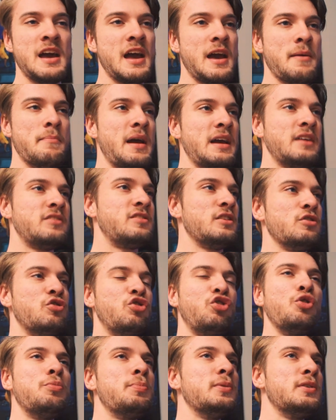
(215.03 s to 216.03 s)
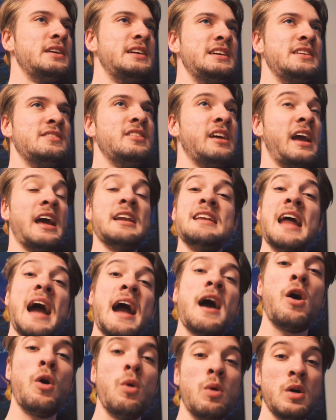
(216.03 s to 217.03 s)
It makes it super super easy. And
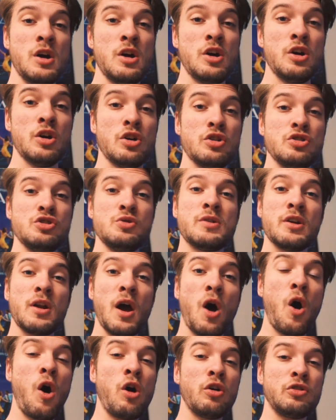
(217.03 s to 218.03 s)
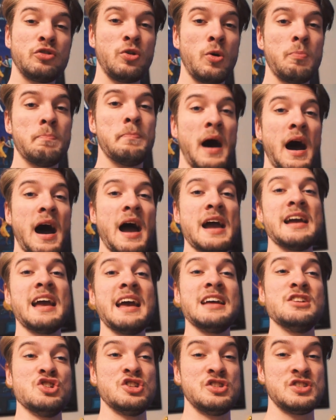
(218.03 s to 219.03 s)
now you can also buy
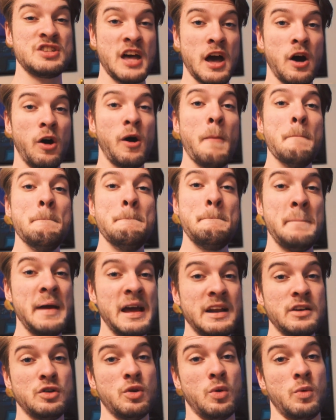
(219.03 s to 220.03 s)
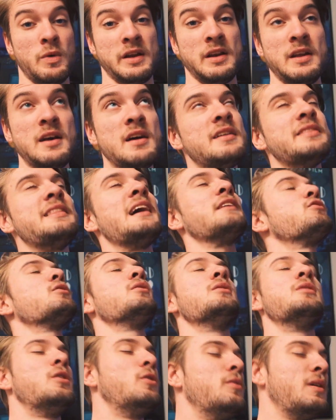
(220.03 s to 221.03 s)
and sell Bitcoin. That's
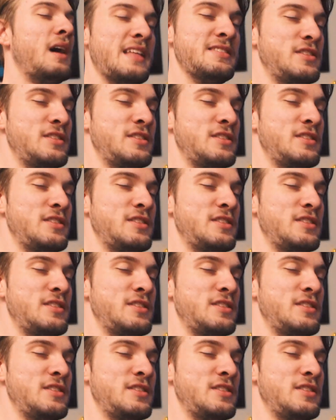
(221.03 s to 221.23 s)
all.